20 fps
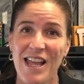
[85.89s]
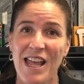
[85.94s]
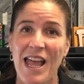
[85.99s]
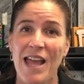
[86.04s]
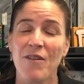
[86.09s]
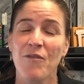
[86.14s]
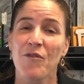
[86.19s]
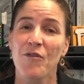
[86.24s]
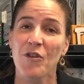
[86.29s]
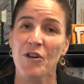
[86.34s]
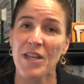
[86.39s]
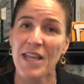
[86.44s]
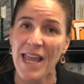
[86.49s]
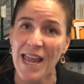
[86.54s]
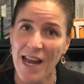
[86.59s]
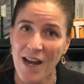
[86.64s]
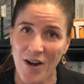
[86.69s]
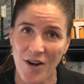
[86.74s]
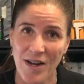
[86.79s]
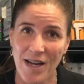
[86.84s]
and for
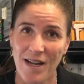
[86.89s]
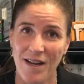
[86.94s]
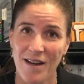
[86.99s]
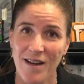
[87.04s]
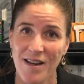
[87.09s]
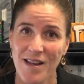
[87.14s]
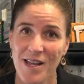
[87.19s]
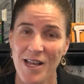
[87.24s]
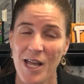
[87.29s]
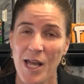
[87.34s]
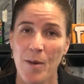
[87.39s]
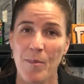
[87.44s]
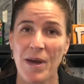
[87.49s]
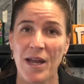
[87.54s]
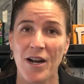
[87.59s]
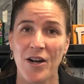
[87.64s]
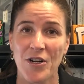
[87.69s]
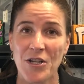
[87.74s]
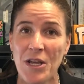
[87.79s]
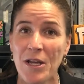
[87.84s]
caring
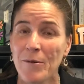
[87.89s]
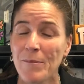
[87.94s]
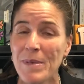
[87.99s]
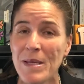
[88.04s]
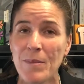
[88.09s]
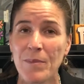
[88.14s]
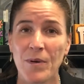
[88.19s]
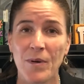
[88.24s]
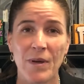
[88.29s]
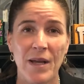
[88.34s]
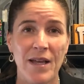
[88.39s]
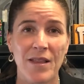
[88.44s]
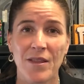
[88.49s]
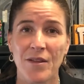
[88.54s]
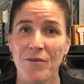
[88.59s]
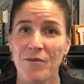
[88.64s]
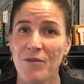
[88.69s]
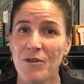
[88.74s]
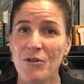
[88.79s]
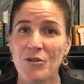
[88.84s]
about our young people and the
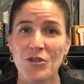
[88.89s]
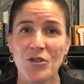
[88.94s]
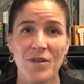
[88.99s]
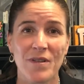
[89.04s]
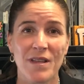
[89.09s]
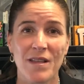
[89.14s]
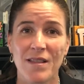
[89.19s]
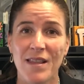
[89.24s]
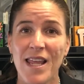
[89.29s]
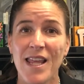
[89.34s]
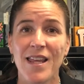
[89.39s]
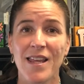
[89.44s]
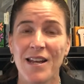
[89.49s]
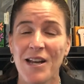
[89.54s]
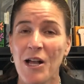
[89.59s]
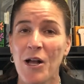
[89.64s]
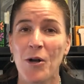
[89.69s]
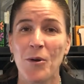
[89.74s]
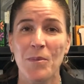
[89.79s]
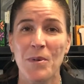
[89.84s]
future that they can
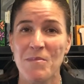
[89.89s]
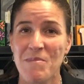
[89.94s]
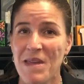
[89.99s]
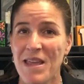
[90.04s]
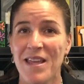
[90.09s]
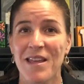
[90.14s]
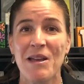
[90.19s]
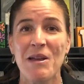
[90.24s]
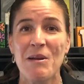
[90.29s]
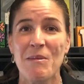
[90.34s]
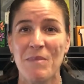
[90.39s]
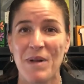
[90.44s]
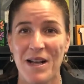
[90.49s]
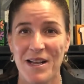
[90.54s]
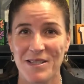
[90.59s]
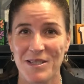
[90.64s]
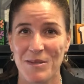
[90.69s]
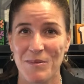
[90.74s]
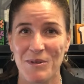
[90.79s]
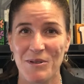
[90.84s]
help make
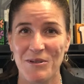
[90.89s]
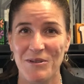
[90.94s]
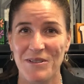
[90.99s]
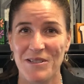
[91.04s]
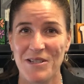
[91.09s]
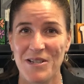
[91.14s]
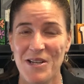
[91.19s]
possible.